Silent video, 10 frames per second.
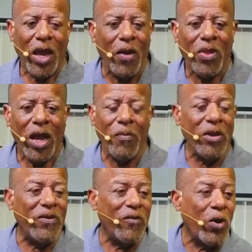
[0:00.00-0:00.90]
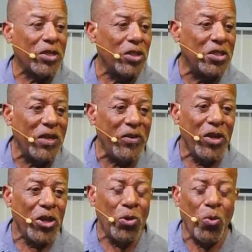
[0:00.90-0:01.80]
How, how many of you ever watch on TV?
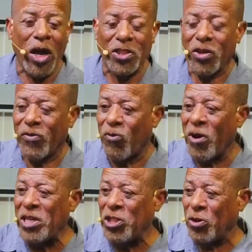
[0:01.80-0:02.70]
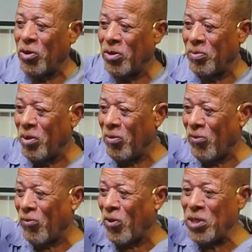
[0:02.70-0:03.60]
You watch Frasier. Remember
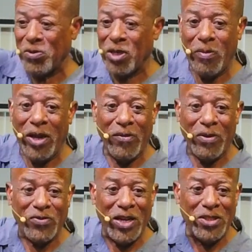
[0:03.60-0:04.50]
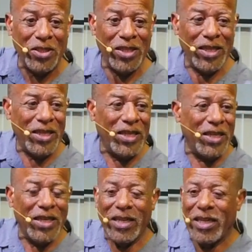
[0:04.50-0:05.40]
when Frasier was on? Anybody ever watch Frasier?
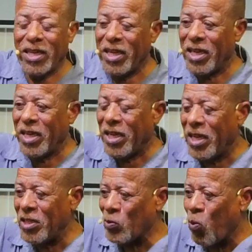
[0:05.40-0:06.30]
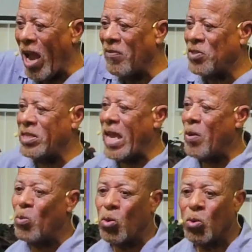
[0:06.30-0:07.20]
His wife's
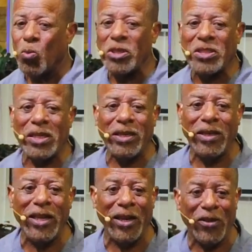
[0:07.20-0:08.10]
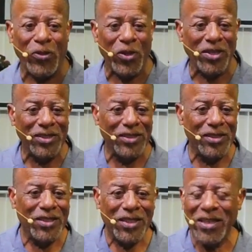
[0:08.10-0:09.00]
name was Lilith.
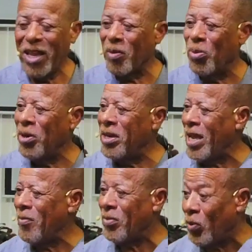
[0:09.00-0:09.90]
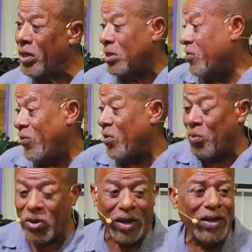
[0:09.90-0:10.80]
Isn't that a pretty name? Really, it's a very
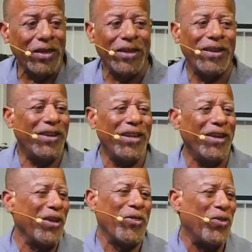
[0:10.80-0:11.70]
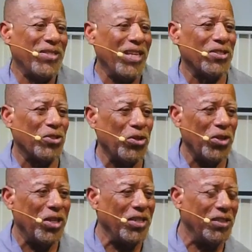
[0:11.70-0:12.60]
pretty name. Lilith. It sounds good.